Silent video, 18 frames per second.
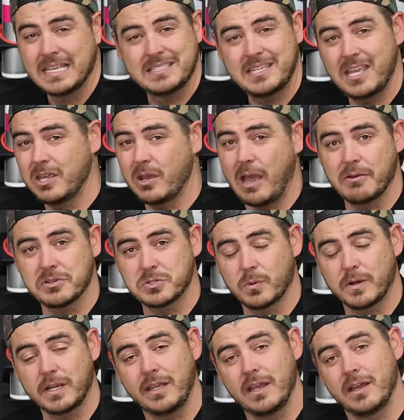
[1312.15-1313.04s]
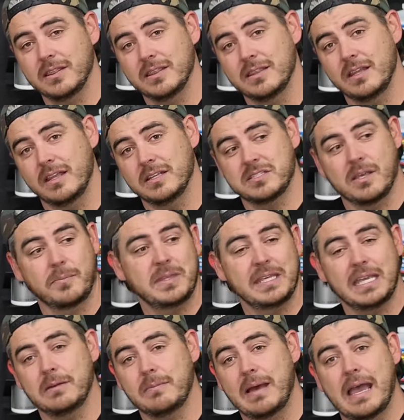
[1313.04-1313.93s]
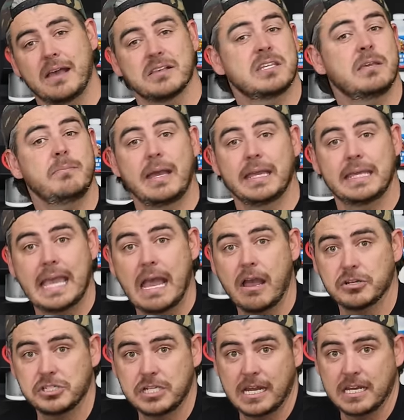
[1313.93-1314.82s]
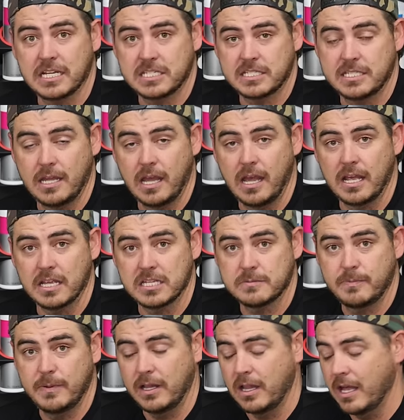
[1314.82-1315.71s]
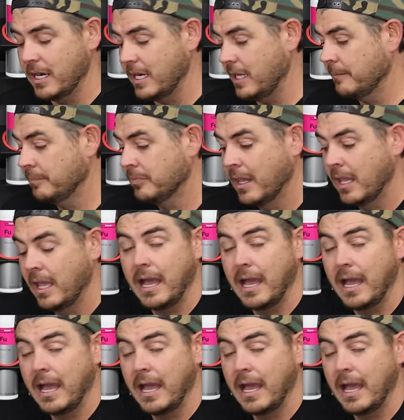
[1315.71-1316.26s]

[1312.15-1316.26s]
Say I was working on something in my house. Say my couch had a spill on it.